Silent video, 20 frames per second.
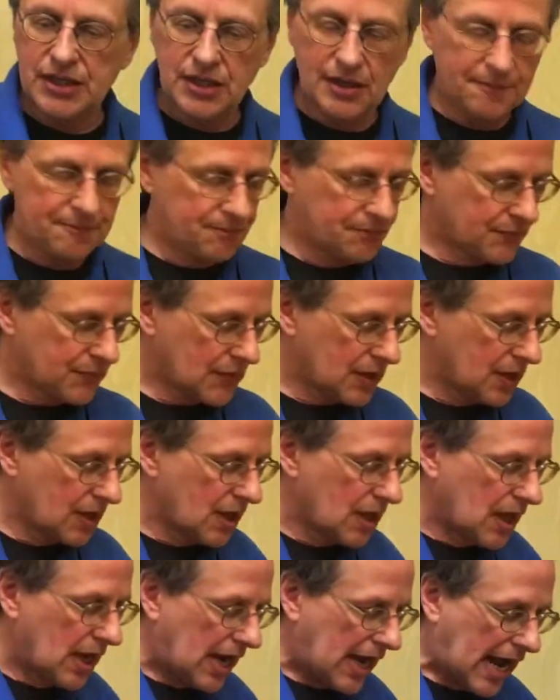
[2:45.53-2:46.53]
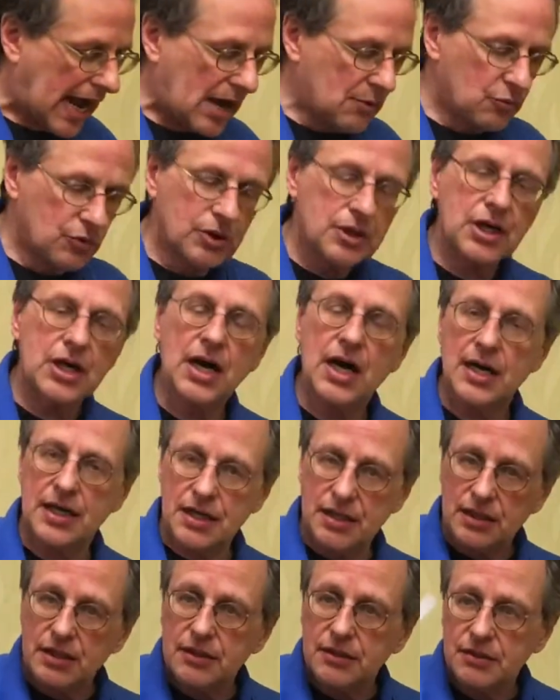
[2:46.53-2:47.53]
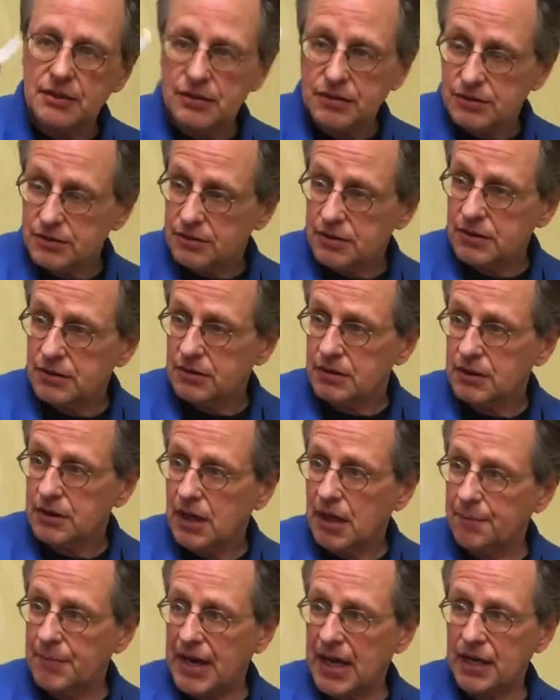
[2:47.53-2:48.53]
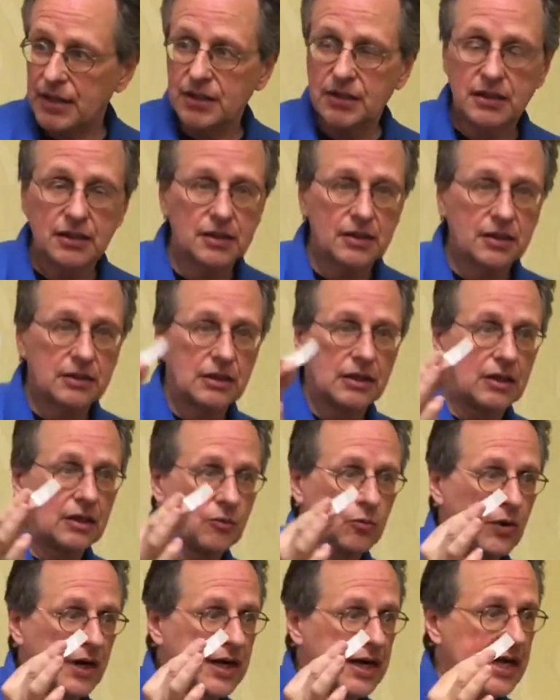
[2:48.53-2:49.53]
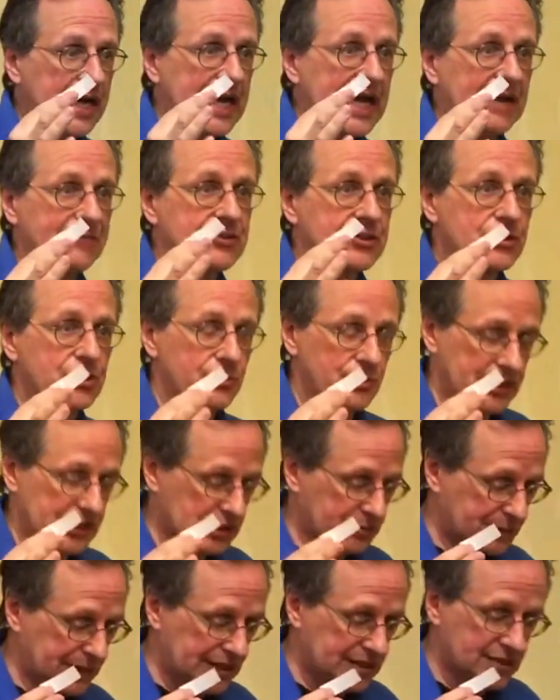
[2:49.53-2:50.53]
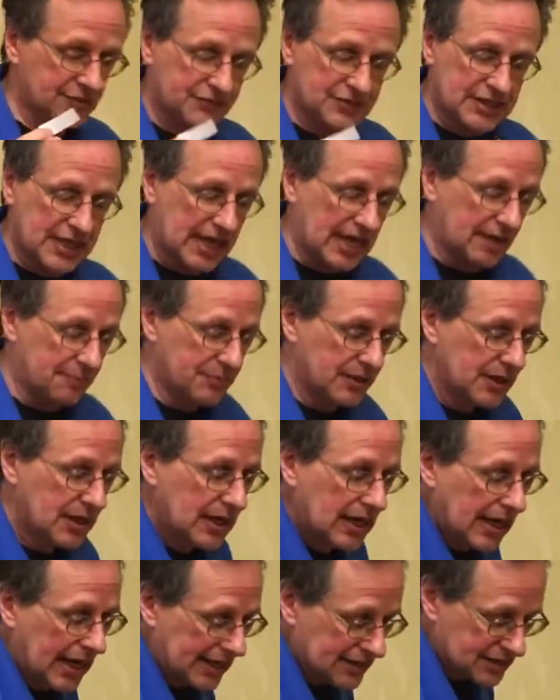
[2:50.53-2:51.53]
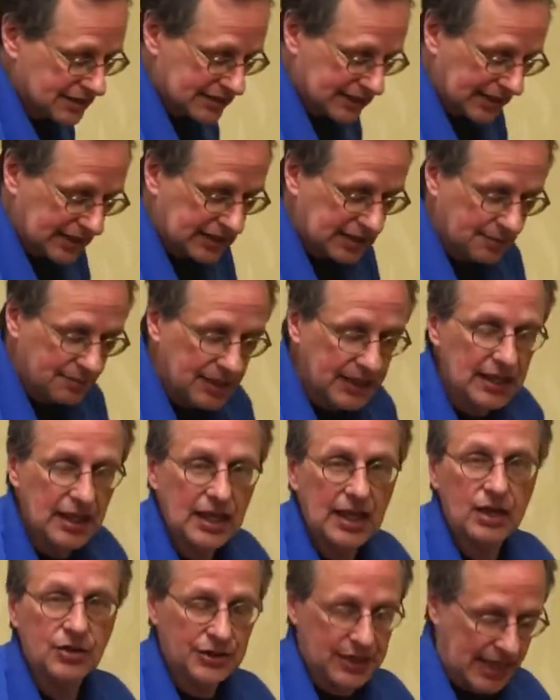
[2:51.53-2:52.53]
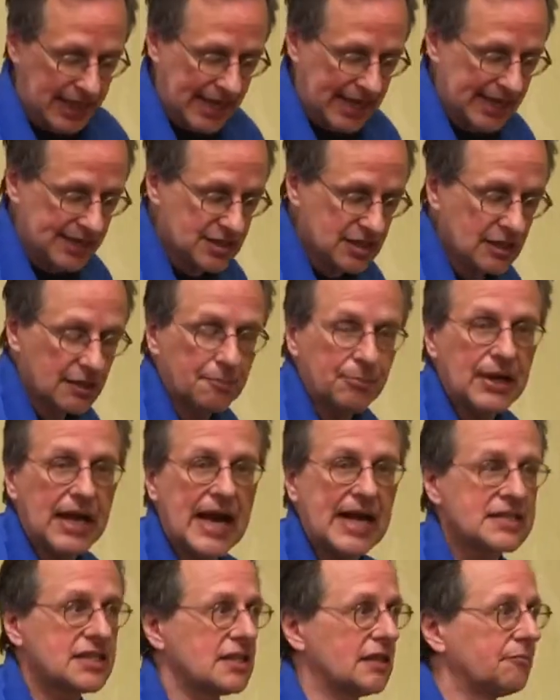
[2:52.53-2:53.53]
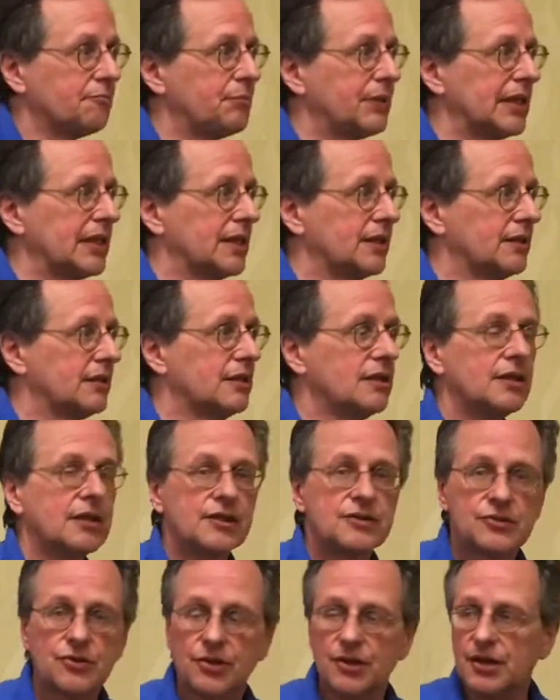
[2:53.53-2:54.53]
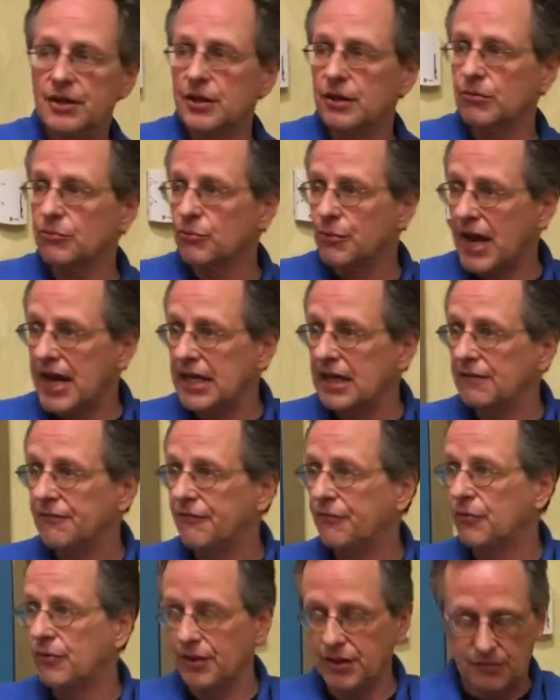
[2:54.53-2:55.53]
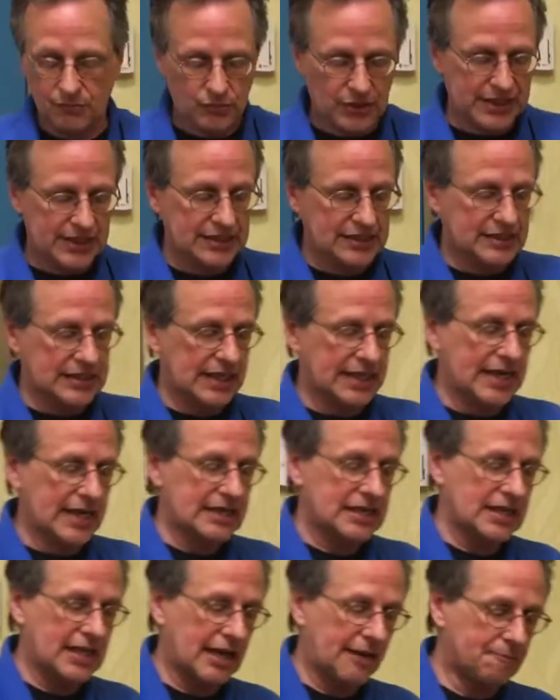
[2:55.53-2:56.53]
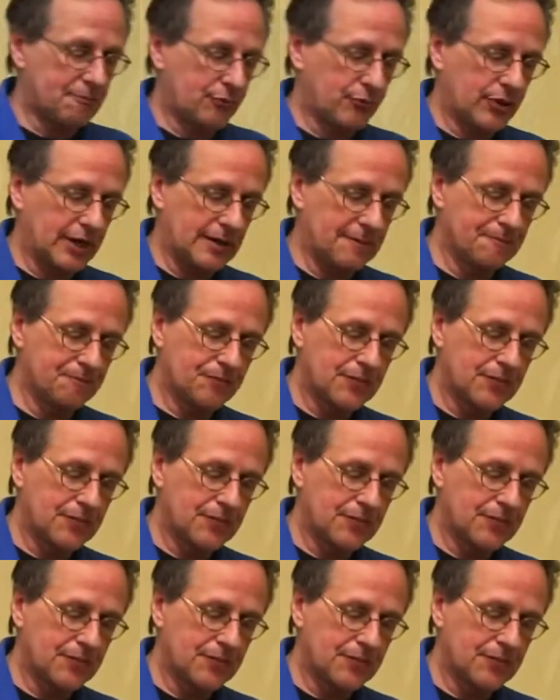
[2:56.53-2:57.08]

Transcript: them, I will cut about a 1.5 to 2 inch piece of tape and stick them along the edge of the plastic bin so that they're ready for them when they get to that point.